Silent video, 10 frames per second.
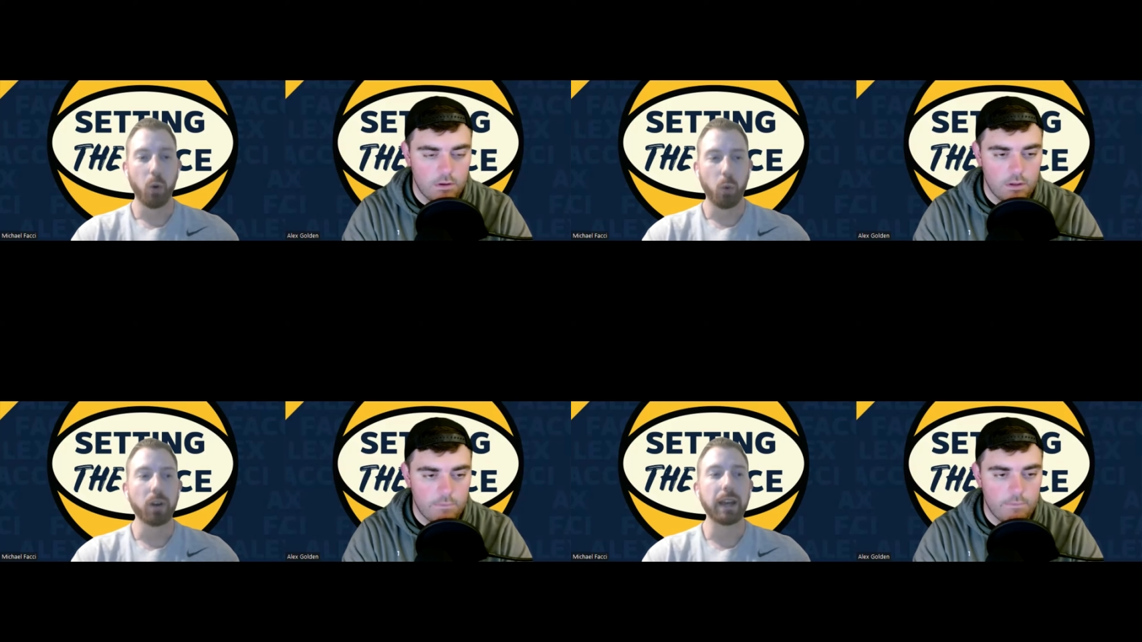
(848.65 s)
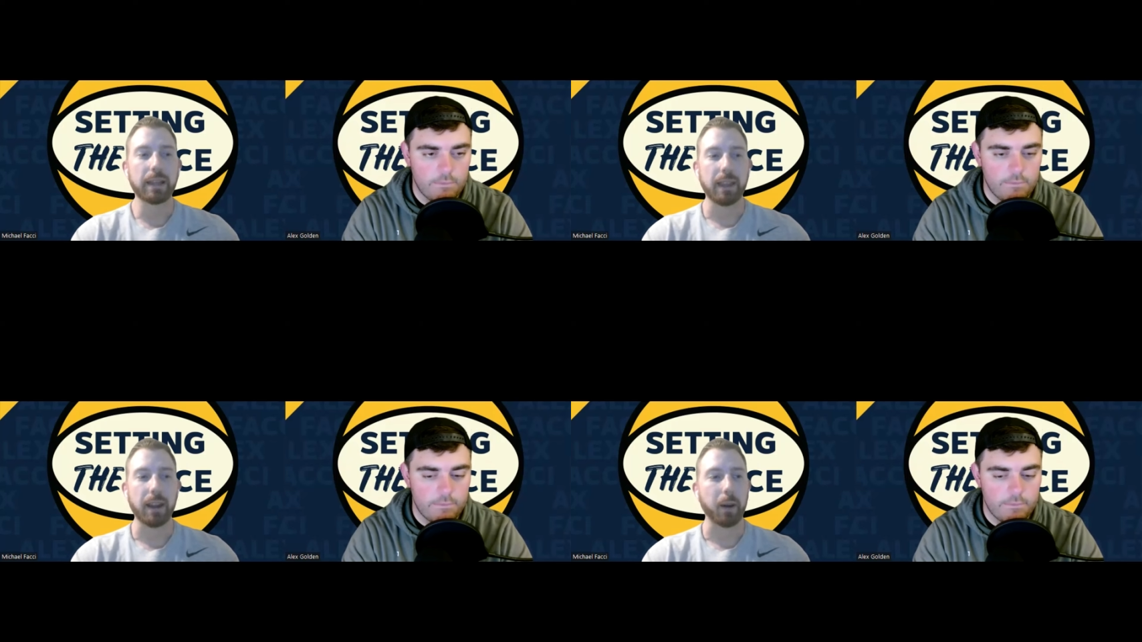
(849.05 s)
Speaker 1: We'll
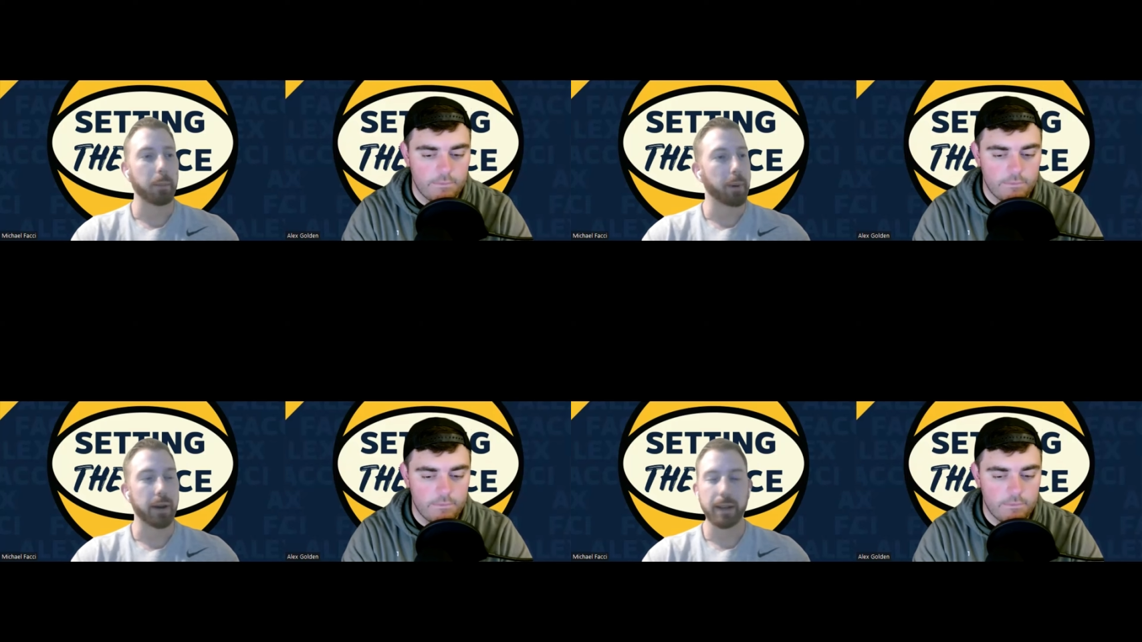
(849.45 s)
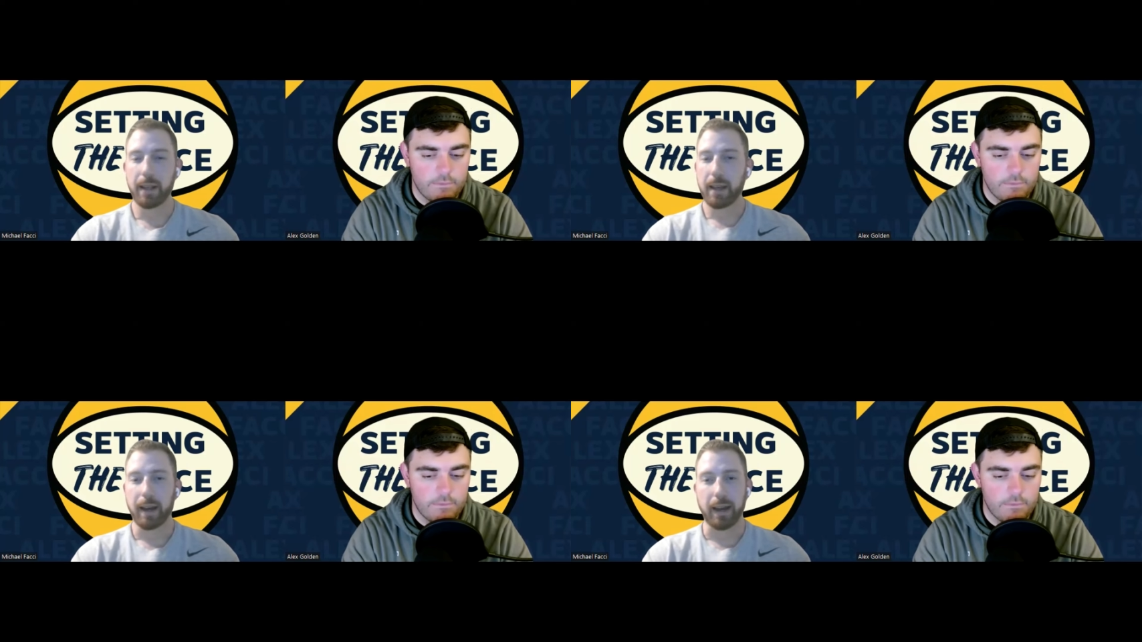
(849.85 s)
get there,
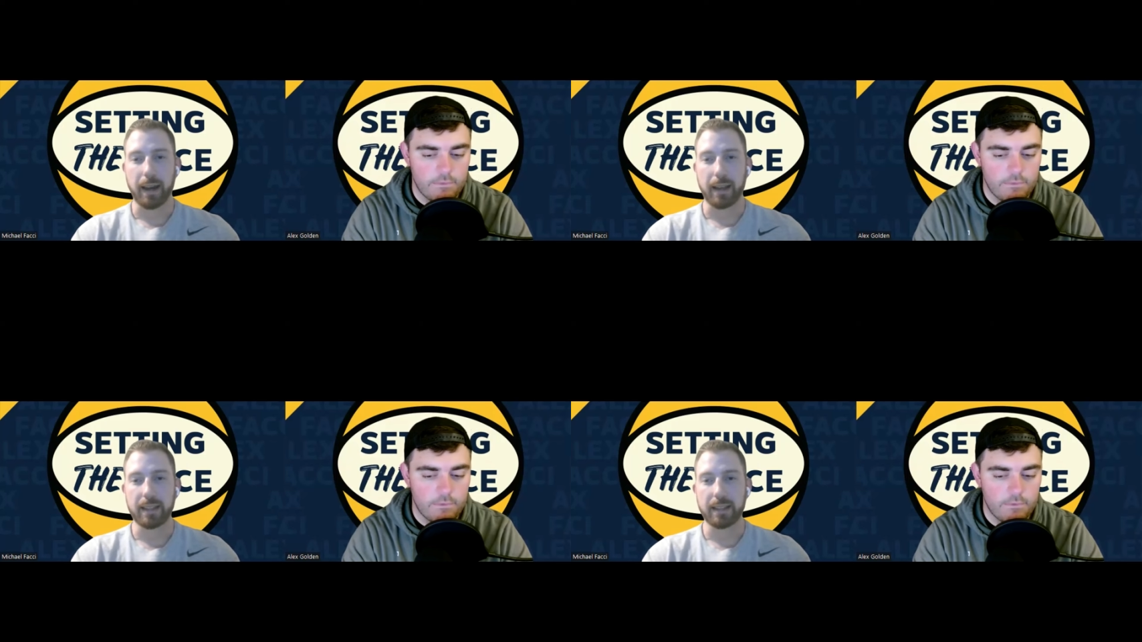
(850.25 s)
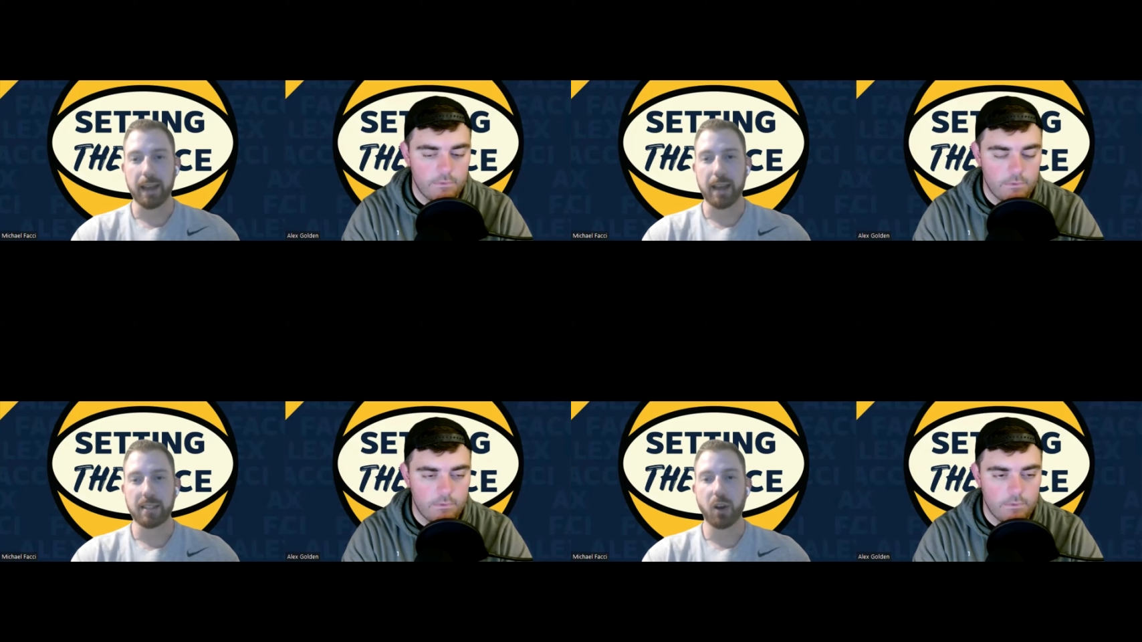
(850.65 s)
but I, I think
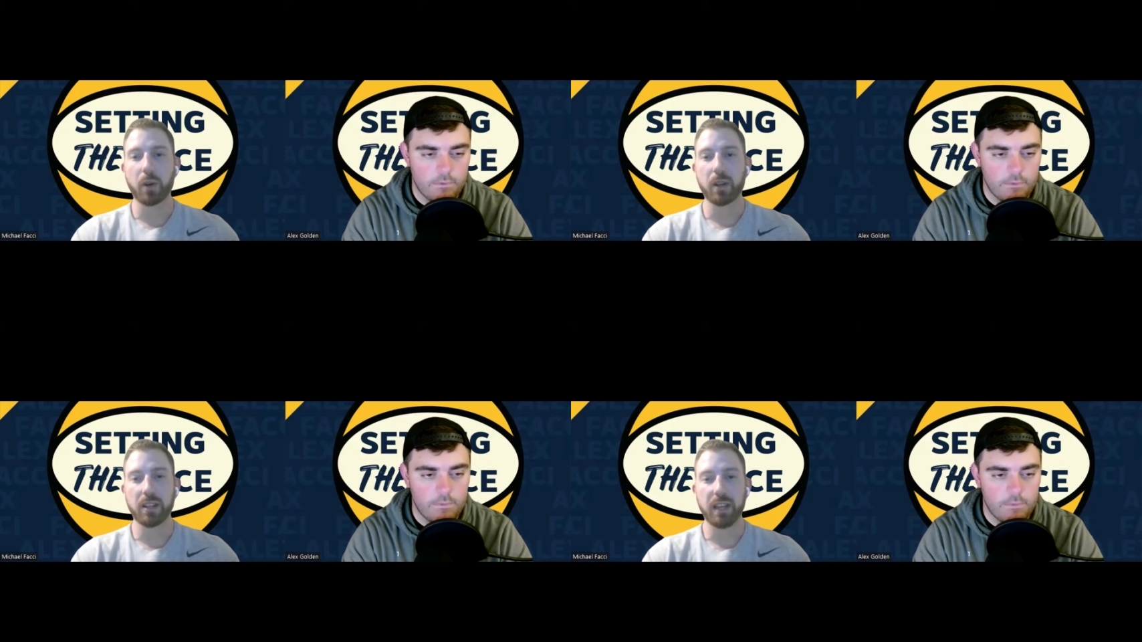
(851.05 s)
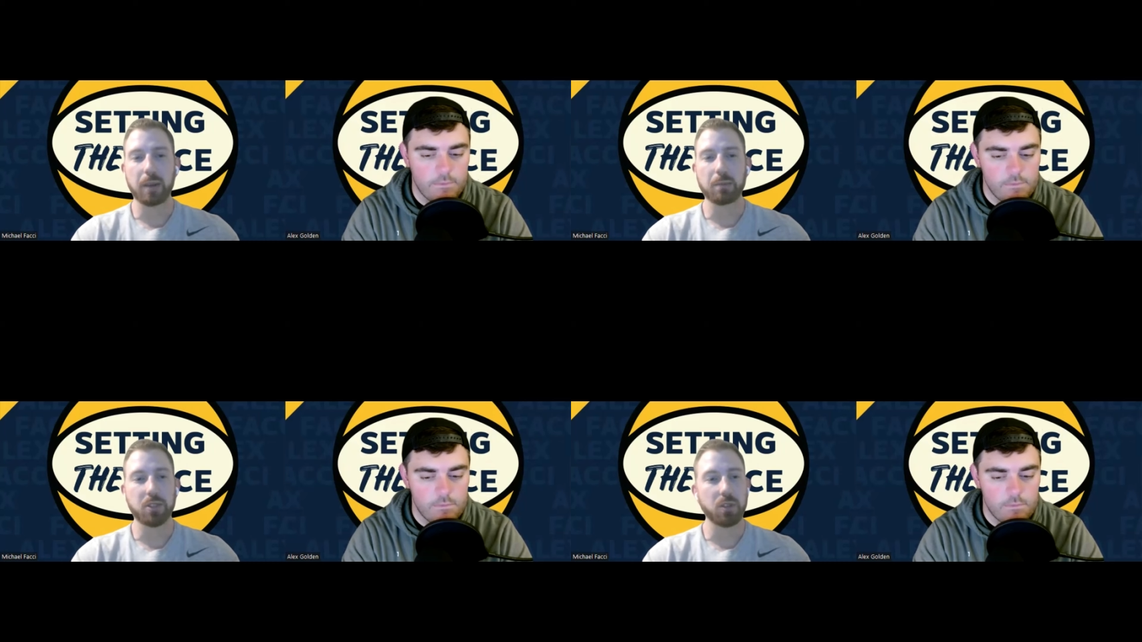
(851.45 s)
that as going into
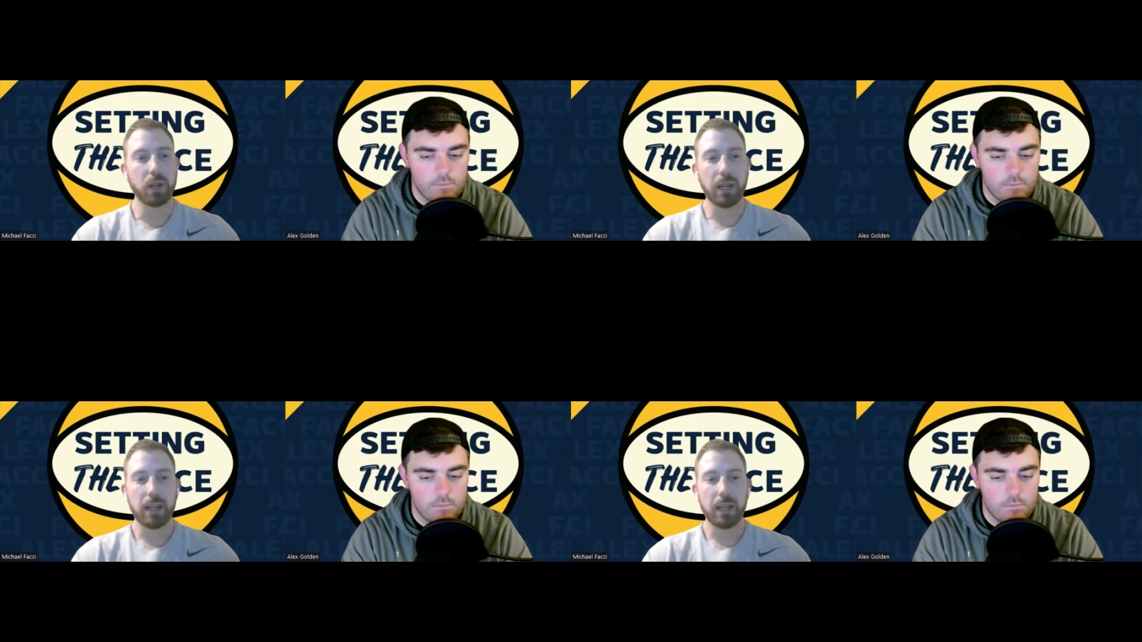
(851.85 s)
game two,